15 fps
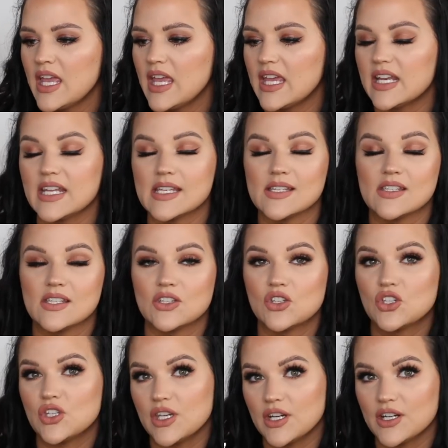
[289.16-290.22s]
It is
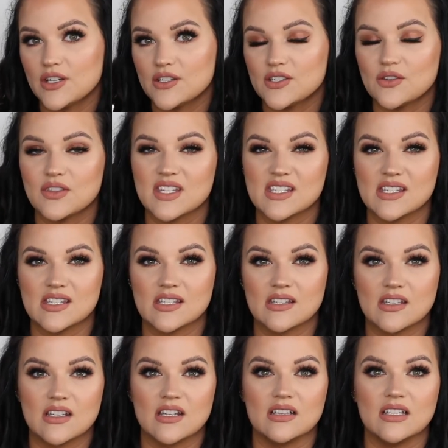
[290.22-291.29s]
sheer, so this isn't
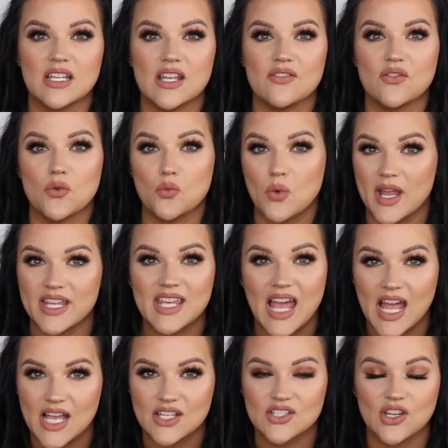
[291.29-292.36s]
going to leave a white
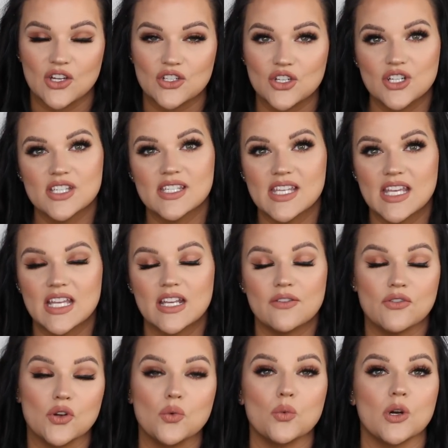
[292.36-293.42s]
cast on your skin
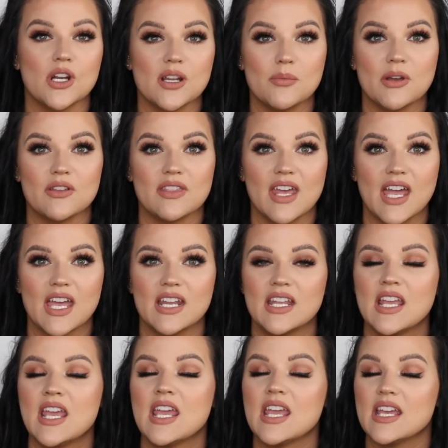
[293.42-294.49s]
if you're worried about that.
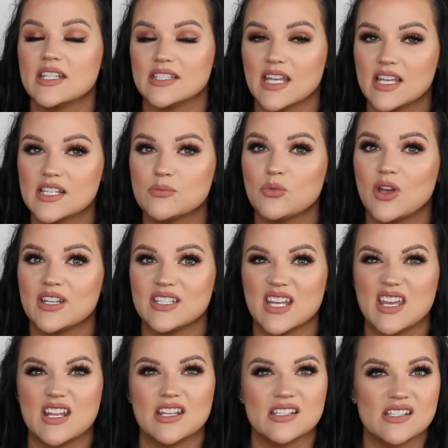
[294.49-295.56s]
It does blend
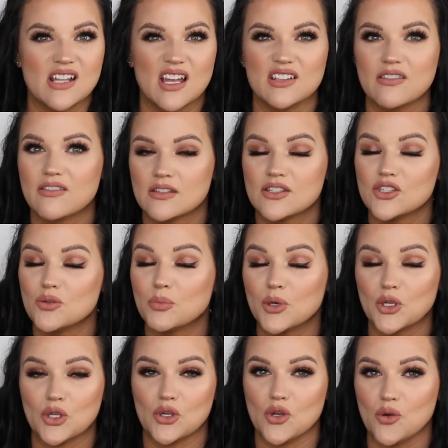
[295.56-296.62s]
in. It's not
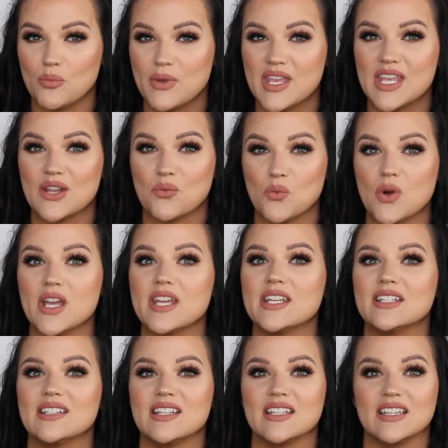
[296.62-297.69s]
super goopy and
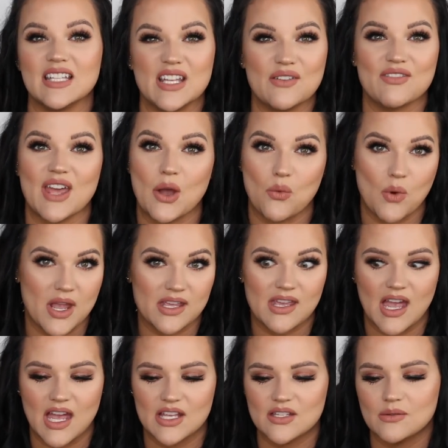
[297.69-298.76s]
white and leave that white
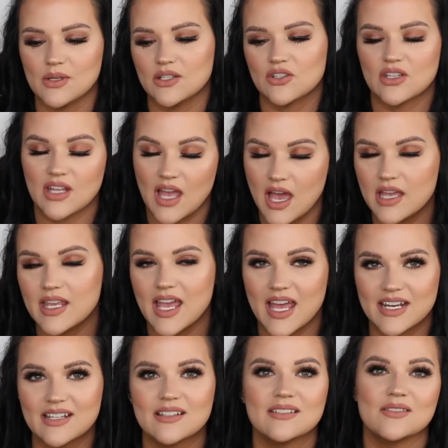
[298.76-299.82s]
cast, which
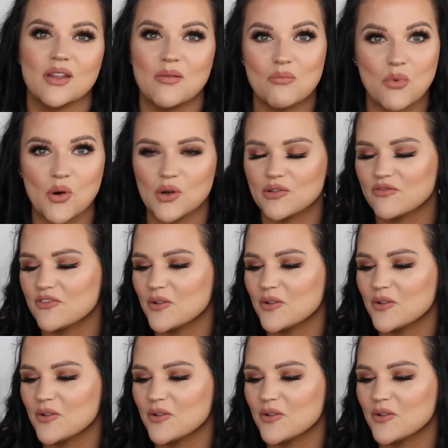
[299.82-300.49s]
again, important